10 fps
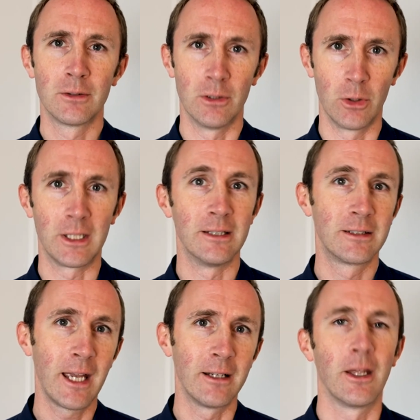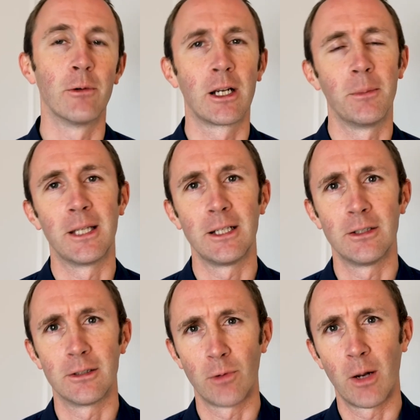to look instead at their
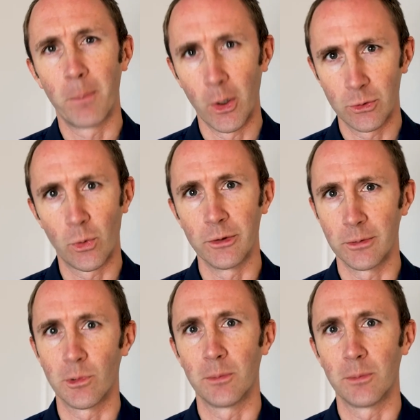recommendations around post-quantum